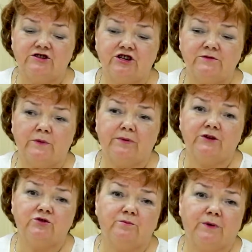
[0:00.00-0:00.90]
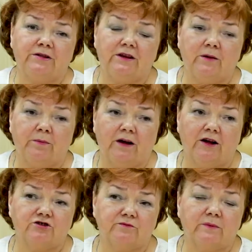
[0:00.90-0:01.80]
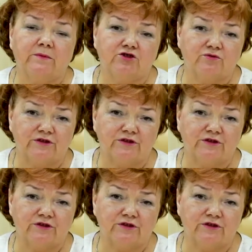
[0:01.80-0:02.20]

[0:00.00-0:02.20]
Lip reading: Now let's have a look at the sewing machines.